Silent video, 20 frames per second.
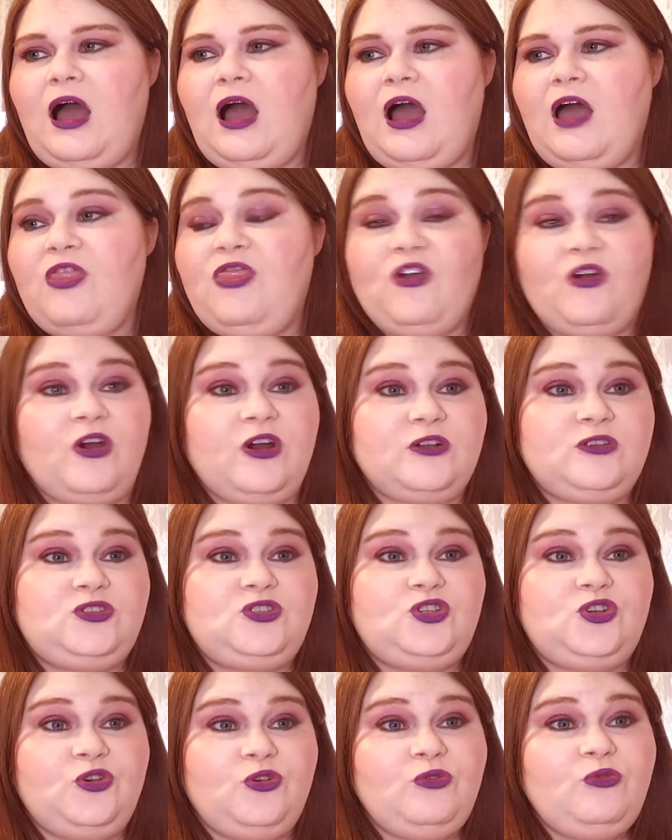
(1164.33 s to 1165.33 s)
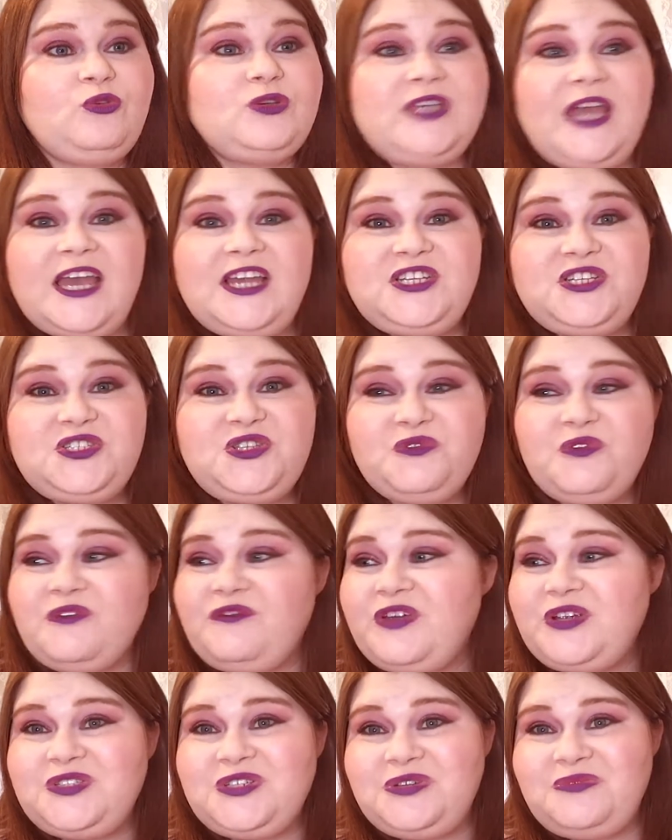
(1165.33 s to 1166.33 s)
there are 2 stages to
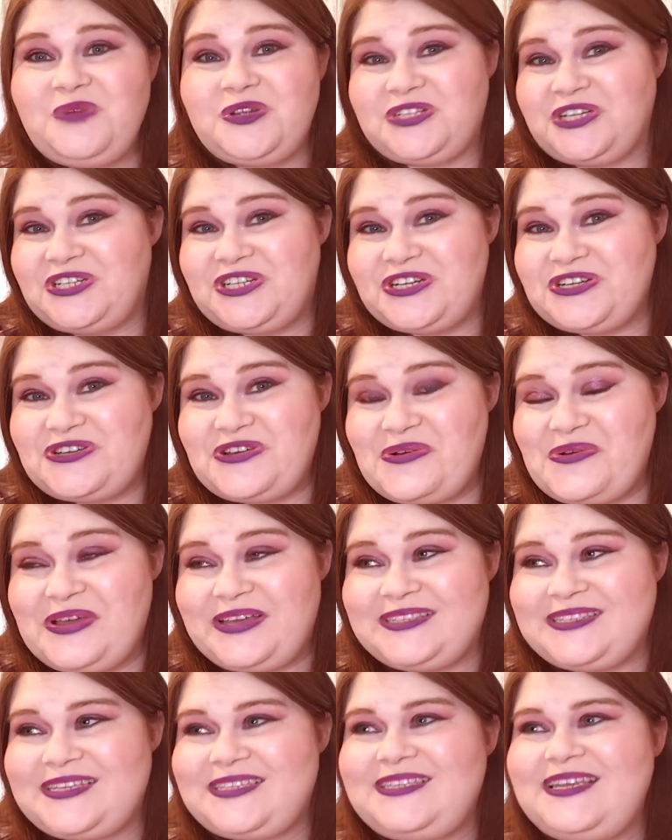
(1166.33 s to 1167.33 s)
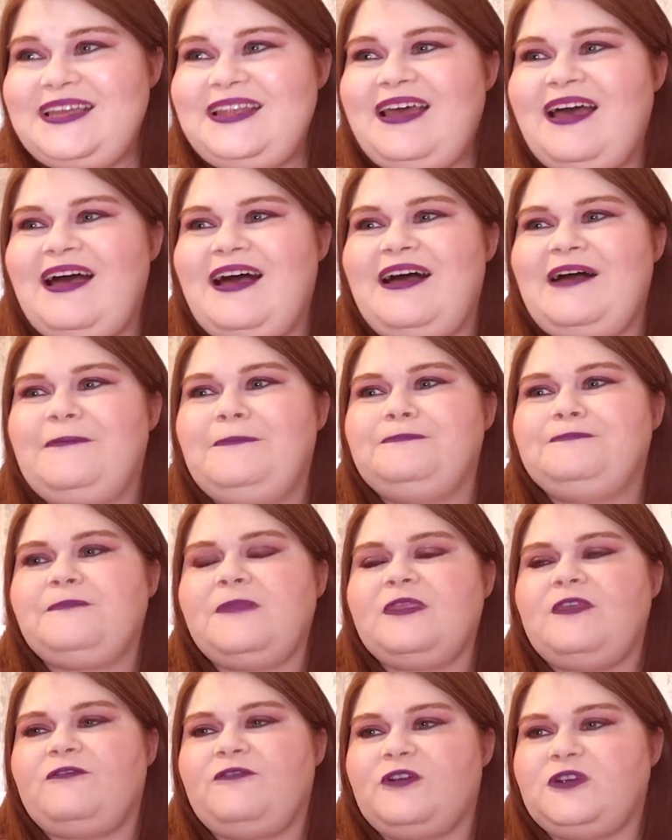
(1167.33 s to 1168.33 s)
revision, which I didn't know existed.
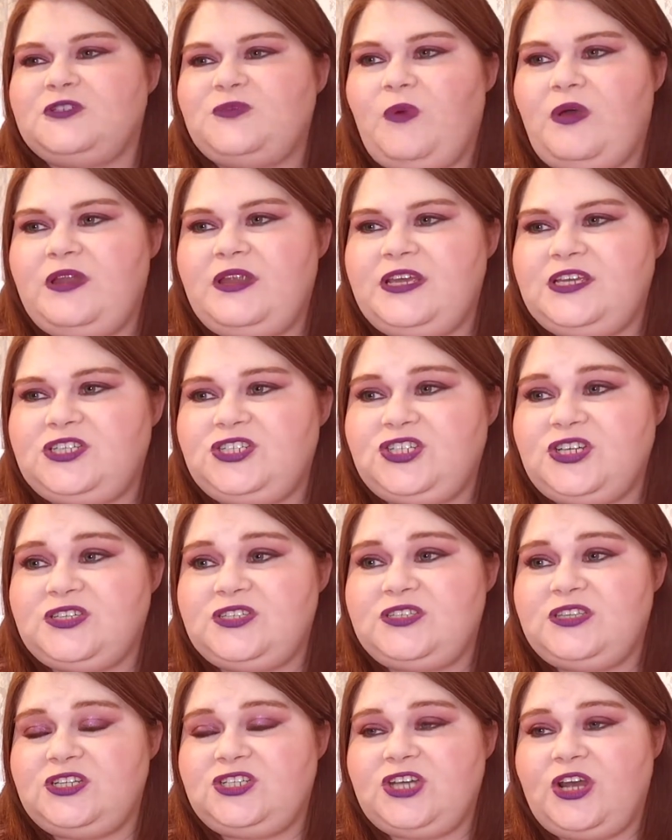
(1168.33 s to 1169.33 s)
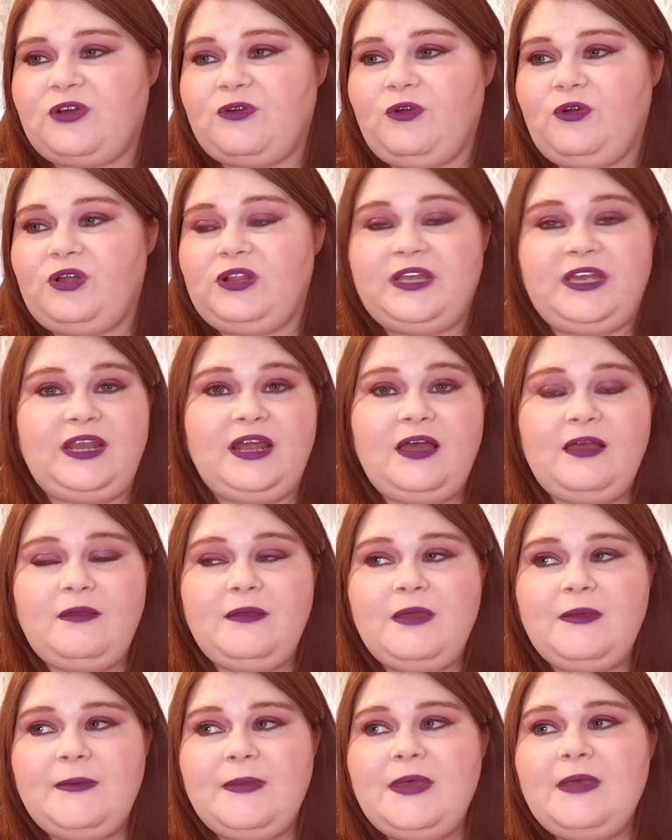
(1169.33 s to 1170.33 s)
The first one is just the general cleanup
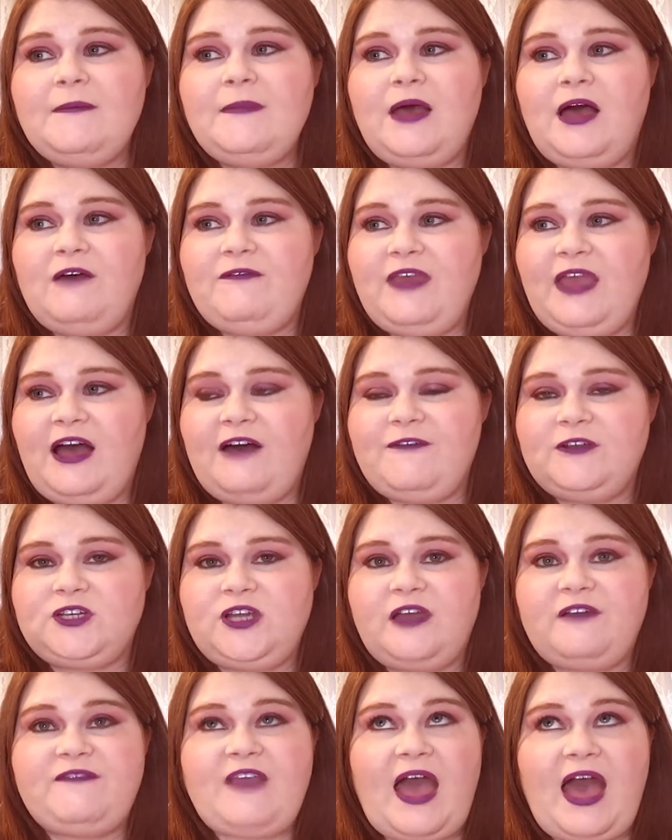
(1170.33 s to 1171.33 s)
of the alpha draft.